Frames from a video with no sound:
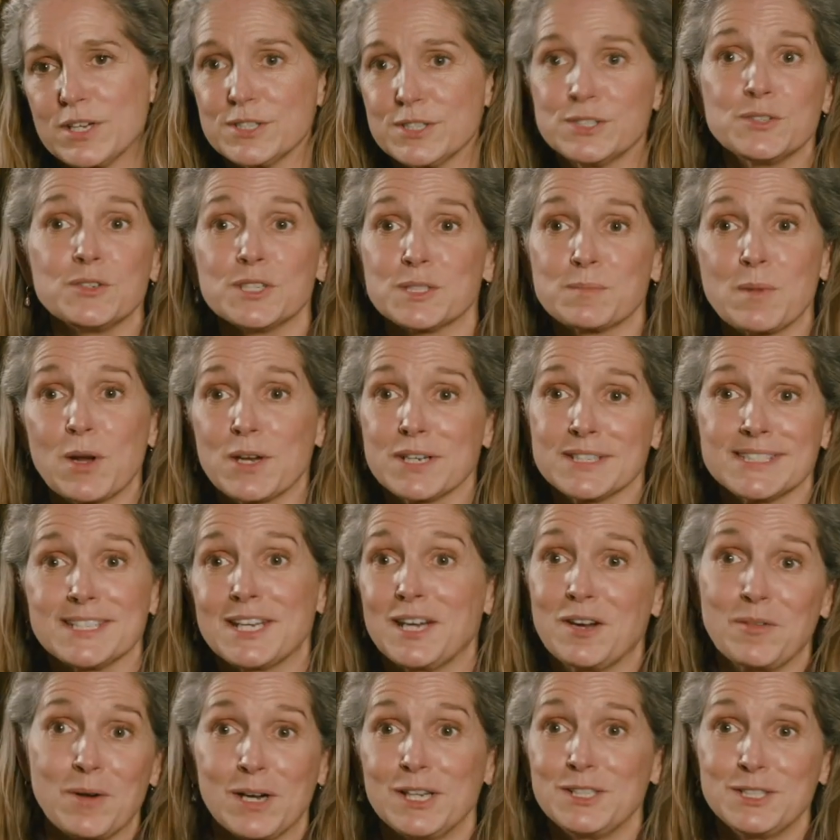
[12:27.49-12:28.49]
As soon as Marcus said
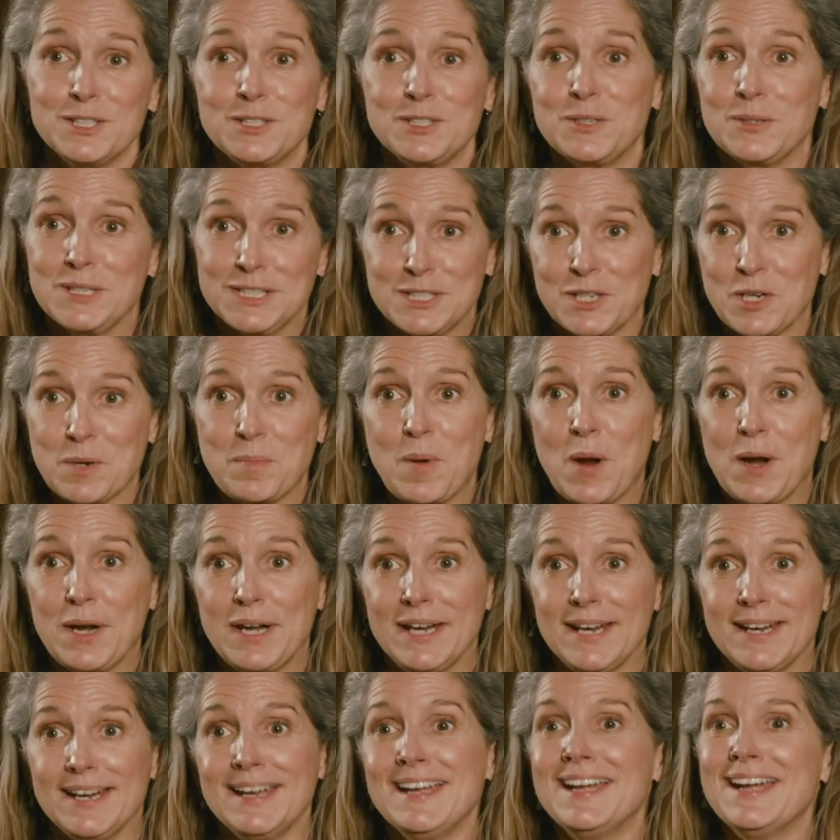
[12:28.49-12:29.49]
I wanted to do a dinner
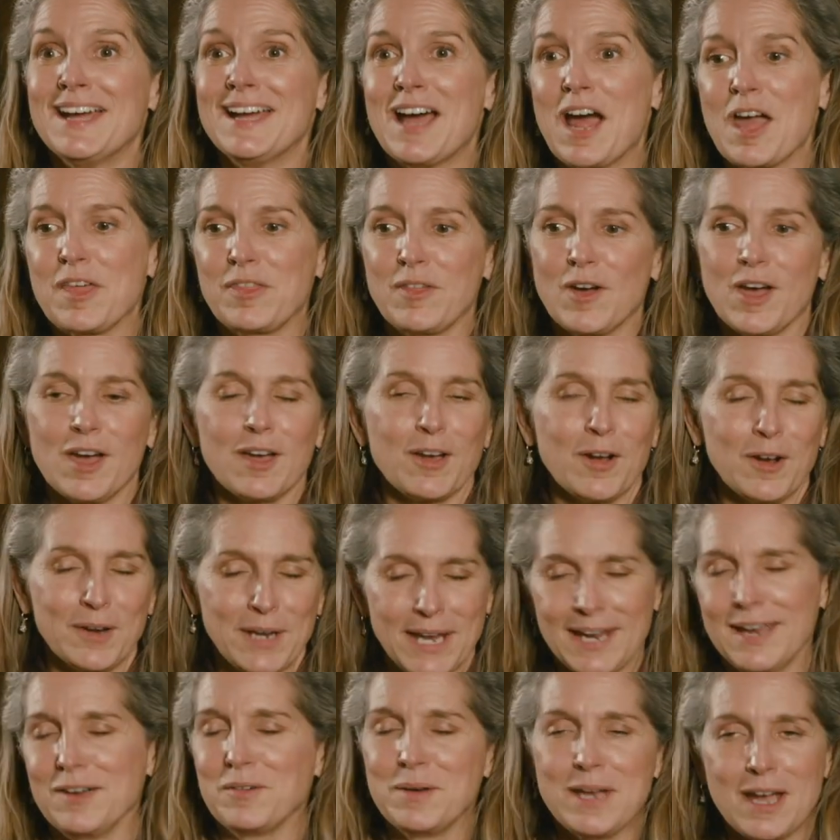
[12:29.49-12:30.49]
party, I thought,
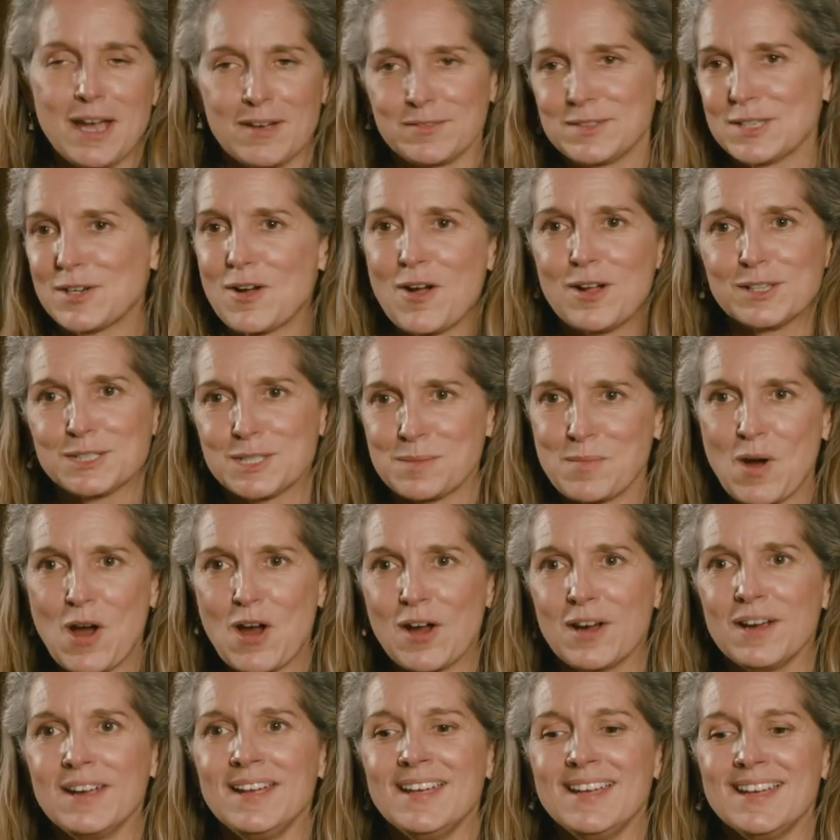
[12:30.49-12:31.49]
okay, we have to call
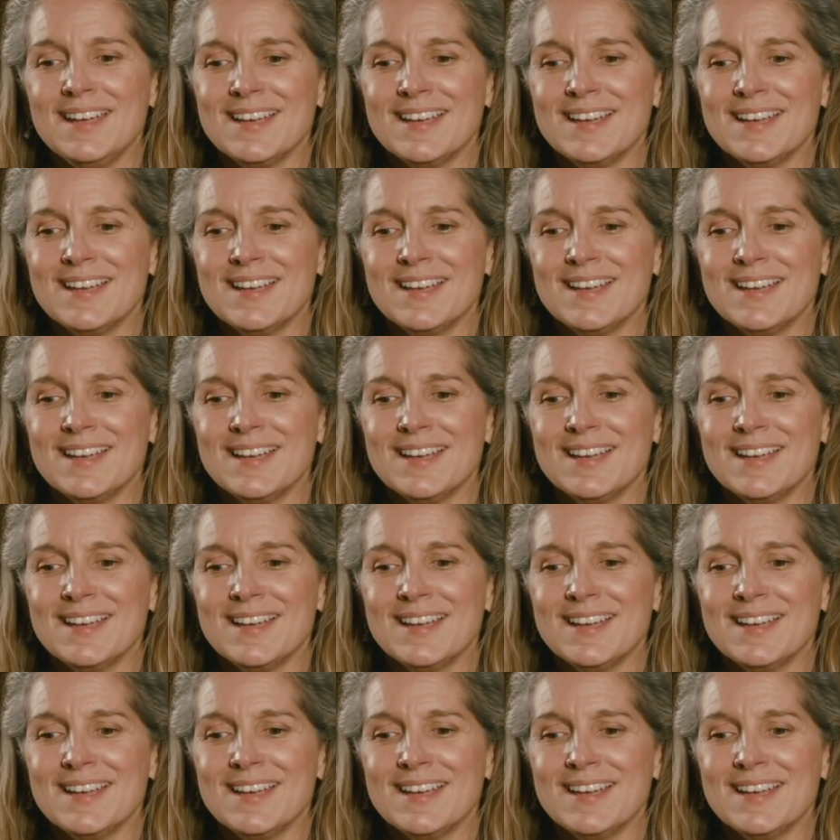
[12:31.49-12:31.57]
Tamar.